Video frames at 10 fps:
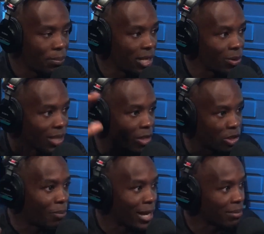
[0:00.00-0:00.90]
B without
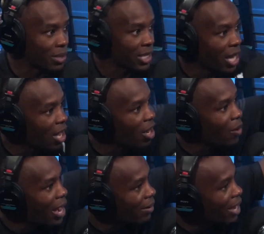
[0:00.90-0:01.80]
somebody being like, yo,
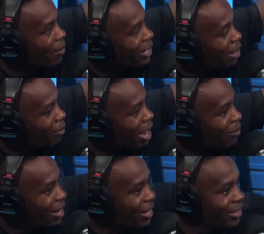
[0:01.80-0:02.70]
Wagwan, what up,
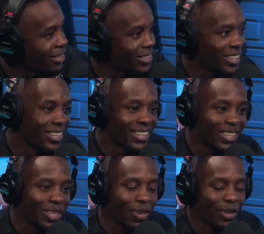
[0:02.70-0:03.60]
Wagwan?
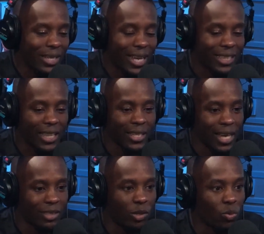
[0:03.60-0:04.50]
You know, and I think
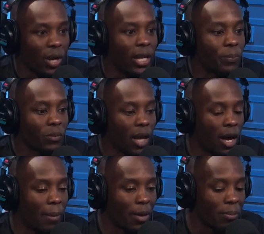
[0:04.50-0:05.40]
that's great.
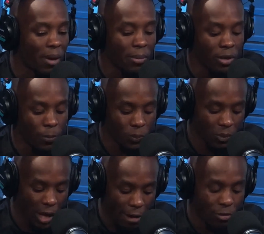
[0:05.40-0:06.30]
I remember
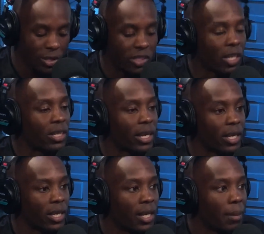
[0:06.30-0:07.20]
every
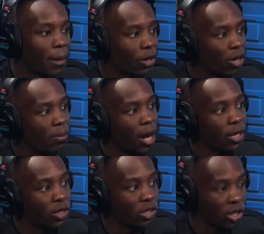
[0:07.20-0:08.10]
Sunday, my grandma
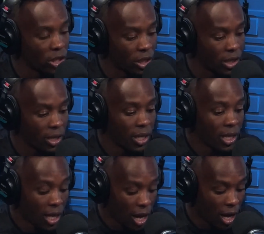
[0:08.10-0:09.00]
used to cook.
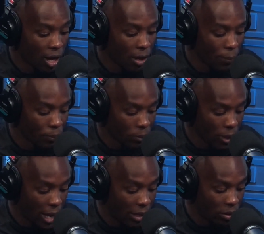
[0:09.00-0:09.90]

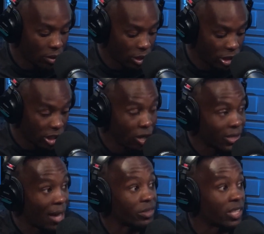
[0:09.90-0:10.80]
And she cooked
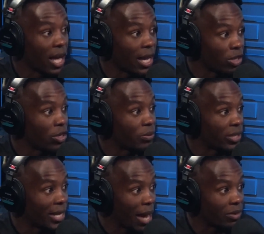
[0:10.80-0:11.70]
outside, you know what I'm
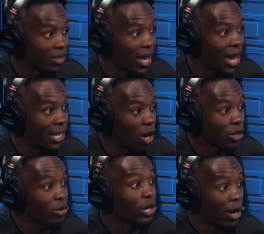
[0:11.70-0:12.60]
saying? Outside
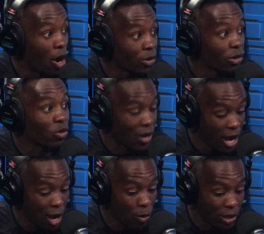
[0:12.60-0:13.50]
on the
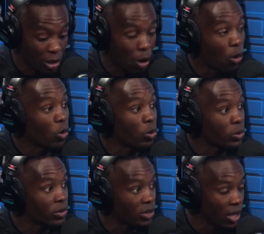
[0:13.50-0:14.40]
ground with
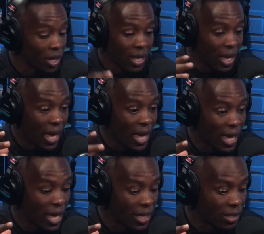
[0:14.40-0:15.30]
coals
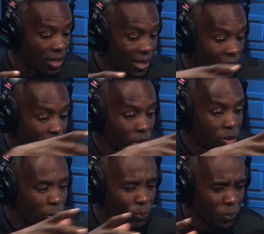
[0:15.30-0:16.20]
and like a
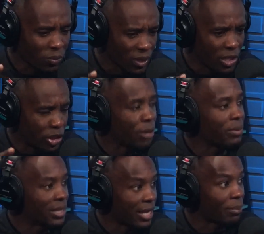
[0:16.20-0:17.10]
little
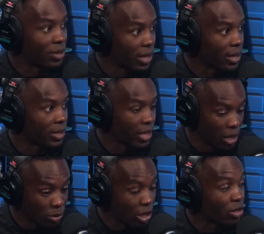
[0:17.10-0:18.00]
chimney type thing. It
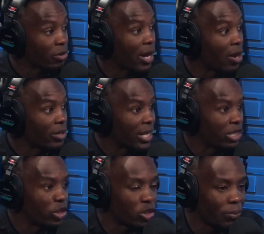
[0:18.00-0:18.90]
was on the ground, and
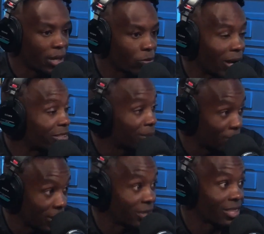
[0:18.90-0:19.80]
she used to make rice on
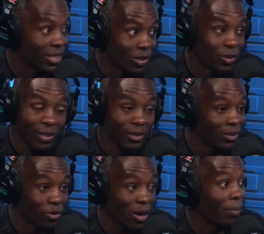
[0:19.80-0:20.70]
peas, and you know,
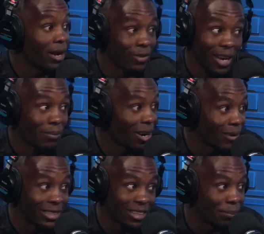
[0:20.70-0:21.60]
grandma
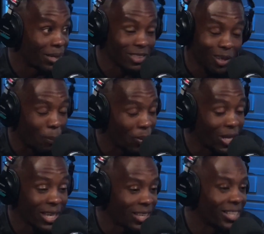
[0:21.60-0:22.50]
rice on peas, no
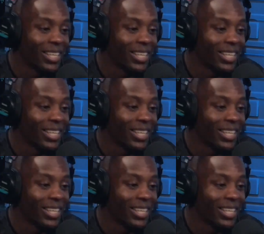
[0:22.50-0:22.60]
clear.